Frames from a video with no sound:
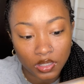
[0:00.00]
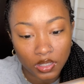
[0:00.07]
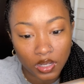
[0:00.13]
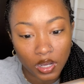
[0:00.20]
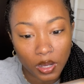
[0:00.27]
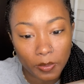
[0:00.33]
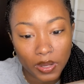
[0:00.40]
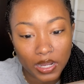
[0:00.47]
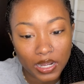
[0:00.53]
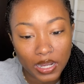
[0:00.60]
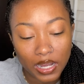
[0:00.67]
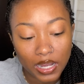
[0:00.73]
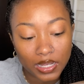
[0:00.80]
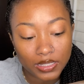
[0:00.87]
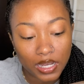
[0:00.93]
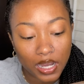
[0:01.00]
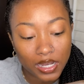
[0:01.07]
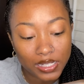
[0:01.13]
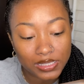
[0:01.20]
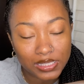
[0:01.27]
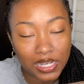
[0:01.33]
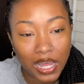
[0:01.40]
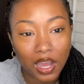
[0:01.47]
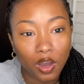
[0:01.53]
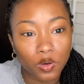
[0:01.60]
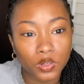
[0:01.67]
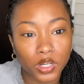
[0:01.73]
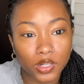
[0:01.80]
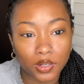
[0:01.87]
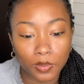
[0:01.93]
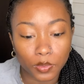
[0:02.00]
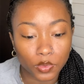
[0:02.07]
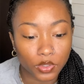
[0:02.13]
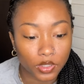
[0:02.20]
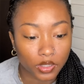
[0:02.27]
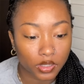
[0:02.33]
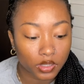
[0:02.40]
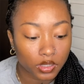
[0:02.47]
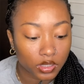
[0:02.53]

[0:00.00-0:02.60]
Oh my god, y'all, it's not on there no more.